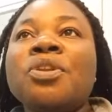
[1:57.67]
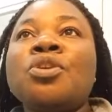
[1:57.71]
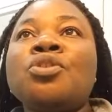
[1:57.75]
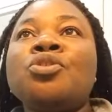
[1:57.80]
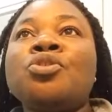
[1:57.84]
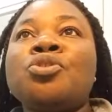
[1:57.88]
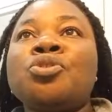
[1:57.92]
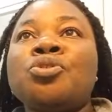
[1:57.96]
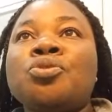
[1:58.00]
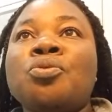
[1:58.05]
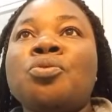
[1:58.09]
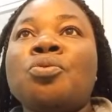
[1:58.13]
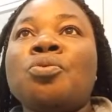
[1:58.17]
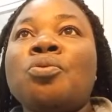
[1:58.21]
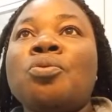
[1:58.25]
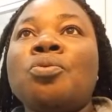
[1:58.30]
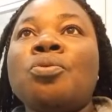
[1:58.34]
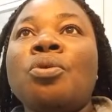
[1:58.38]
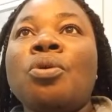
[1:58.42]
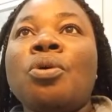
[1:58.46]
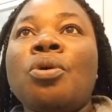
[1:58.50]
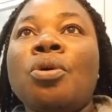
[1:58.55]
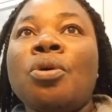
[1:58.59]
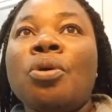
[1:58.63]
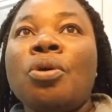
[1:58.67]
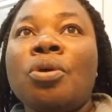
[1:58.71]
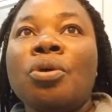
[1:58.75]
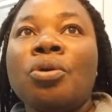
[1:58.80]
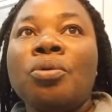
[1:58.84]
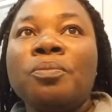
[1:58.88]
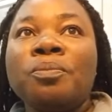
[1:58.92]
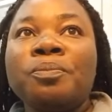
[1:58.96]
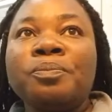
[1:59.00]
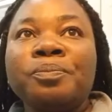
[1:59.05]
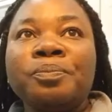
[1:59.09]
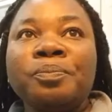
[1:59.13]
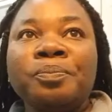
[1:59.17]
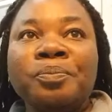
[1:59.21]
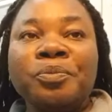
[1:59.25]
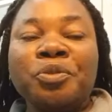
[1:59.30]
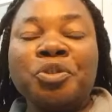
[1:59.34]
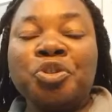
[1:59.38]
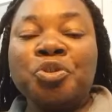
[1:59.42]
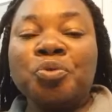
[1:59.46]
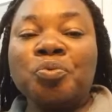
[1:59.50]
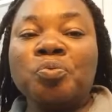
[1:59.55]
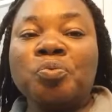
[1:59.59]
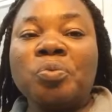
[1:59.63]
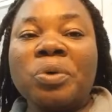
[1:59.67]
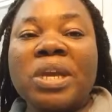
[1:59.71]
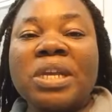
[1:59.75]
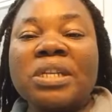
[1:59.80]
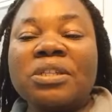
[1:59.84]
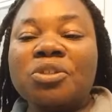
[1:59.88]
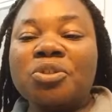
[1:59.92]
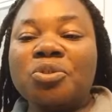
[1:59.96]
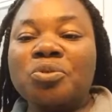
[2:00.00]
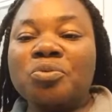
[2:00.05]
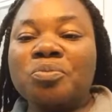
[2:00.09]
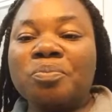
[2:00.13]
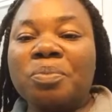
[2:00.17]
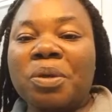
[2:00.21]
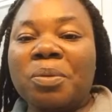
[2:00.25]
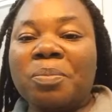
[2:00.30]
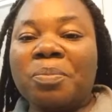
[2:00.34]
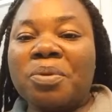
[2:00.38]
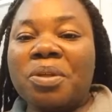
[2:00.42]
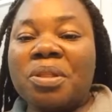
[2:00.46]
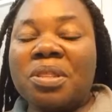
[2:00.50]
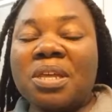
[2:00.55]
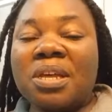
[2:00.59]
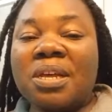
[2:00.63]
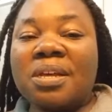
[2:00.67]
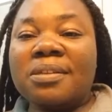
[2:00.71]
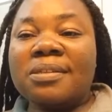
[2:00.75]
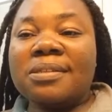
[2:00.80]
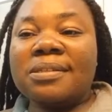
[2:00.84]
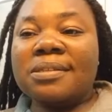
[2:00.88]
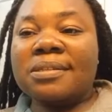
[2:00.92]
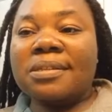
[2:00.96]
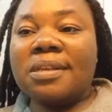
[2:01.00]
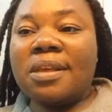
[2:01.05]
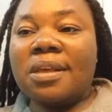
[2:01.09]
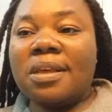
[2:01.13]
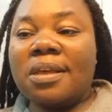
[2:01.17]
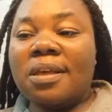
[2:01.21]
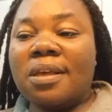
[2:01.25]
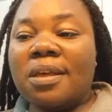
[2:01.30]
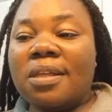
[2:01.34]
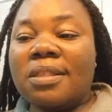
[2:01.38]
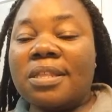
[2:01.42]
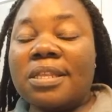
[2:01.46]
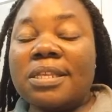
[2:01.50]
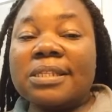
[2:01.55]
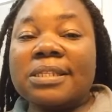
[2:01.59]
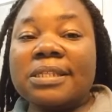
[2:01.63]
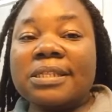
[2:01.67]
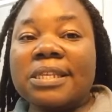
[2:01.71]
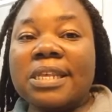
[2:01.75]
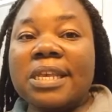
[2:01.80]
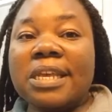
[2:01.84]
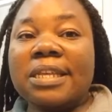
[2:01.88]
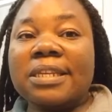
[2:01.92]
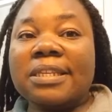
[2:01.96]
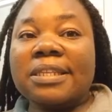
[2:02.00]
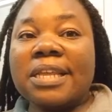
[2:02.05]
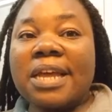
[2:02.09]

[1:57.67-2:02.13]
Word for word: So um, she went to Big Brother's, uh, this thing,